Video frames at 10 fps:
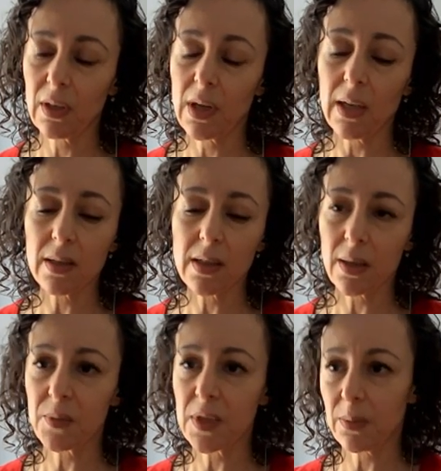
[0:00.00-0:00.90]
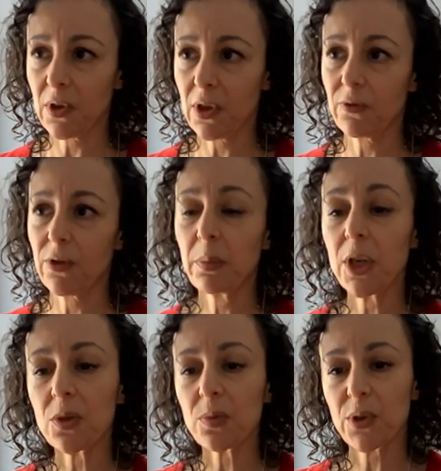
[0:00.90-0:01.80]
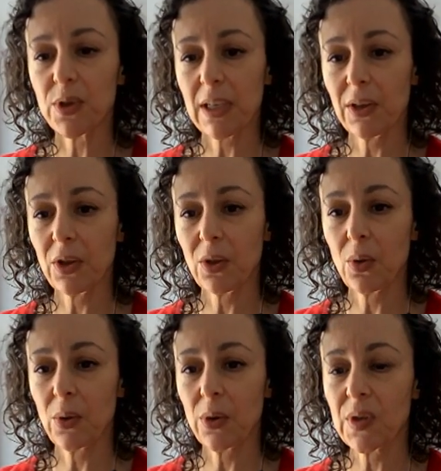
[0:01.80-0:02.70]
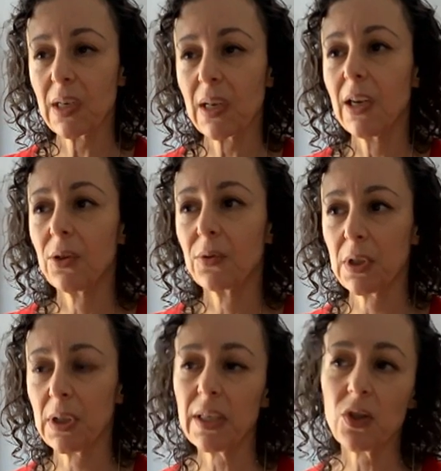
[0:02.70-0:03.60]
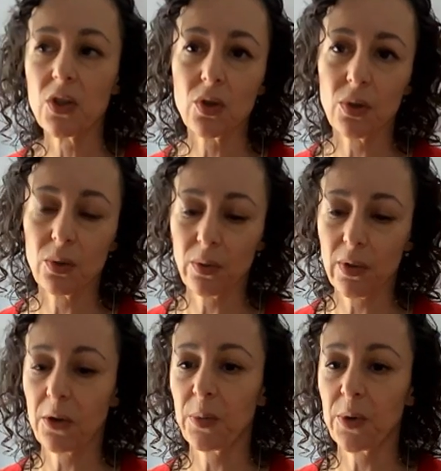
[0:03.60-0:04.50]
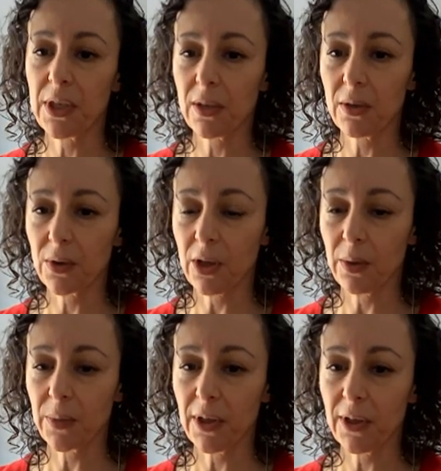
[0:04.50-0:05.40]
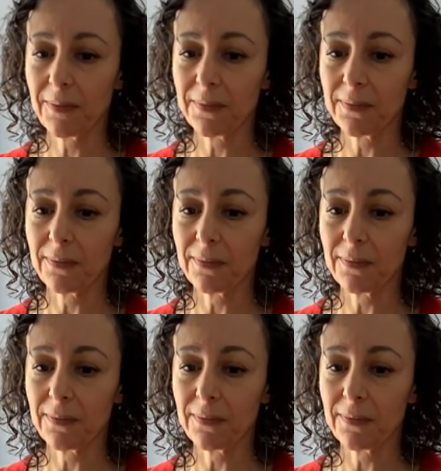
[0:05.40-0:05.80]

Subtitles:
concepts, some of the information presented in the course relates to their particular company.